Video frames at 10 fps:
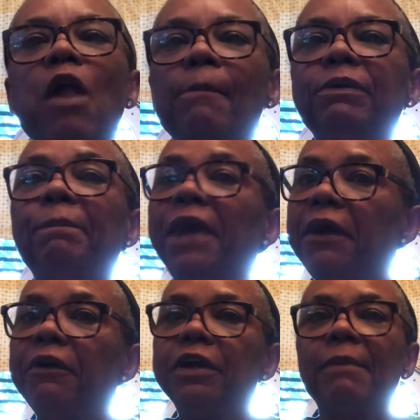
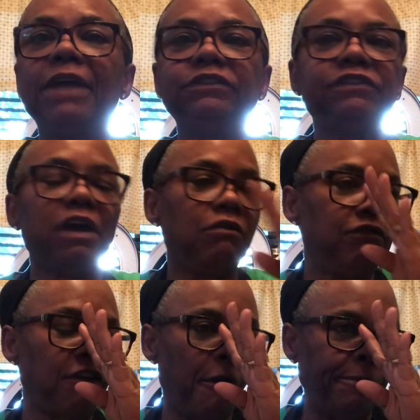preparing myself
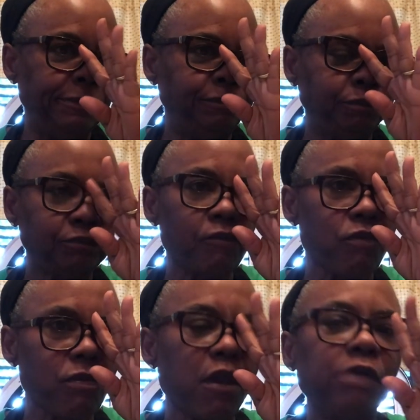
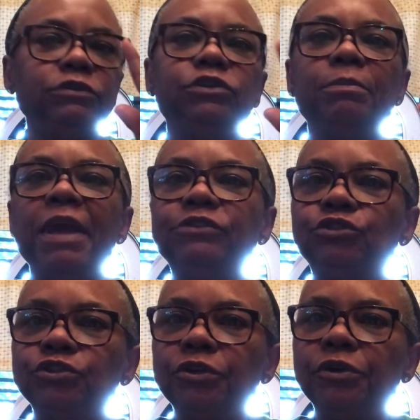to make
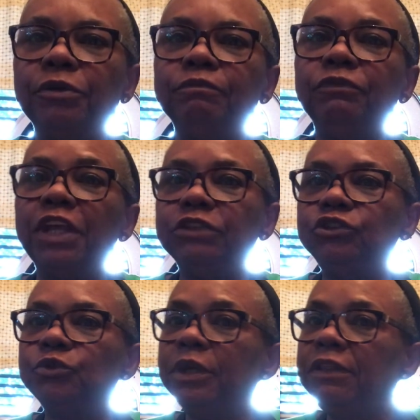sure that
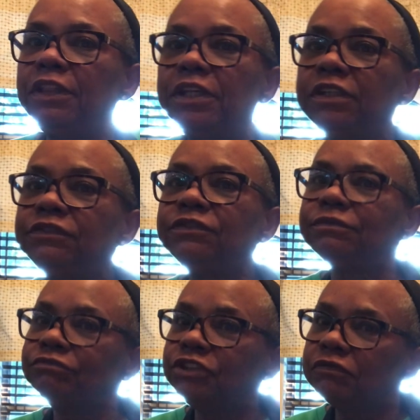during these
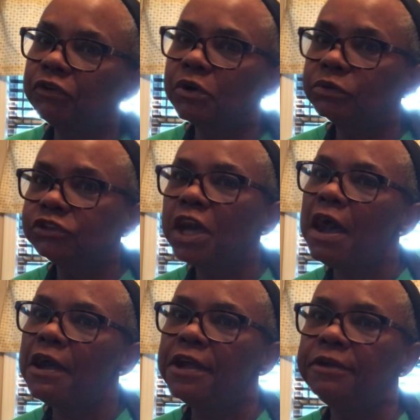difficult
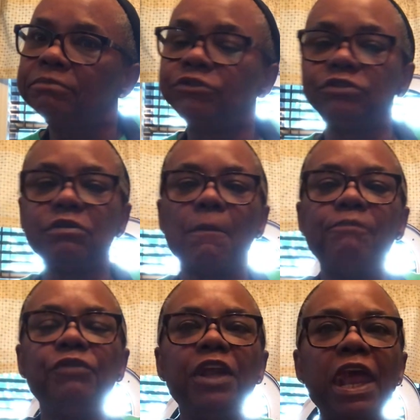times
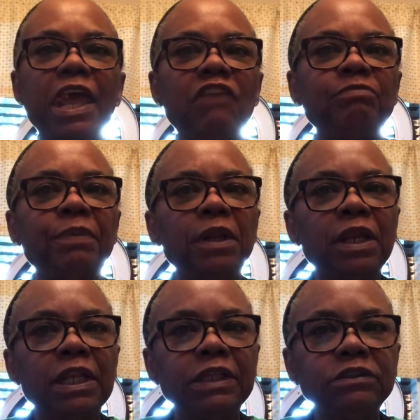that I have
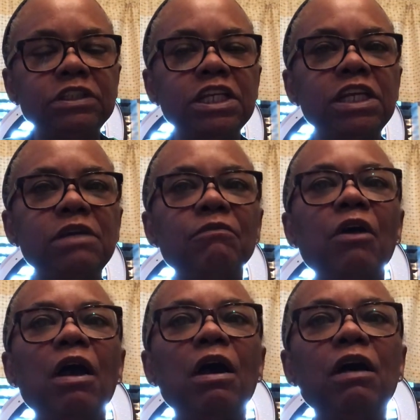plenty
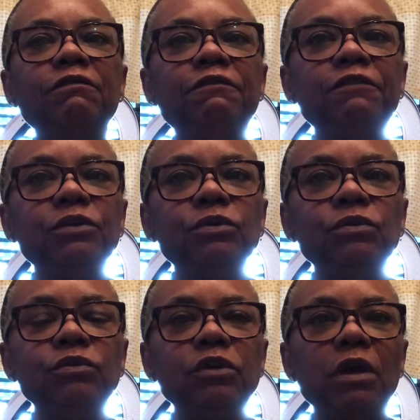of
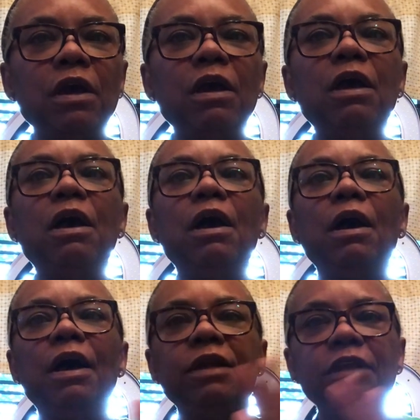food
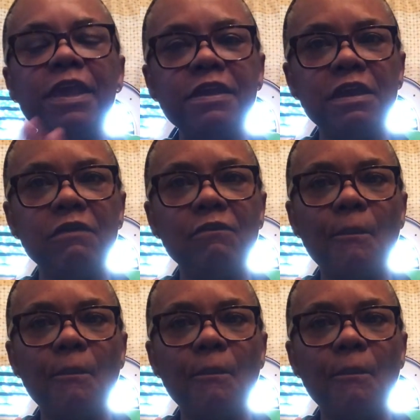on hand.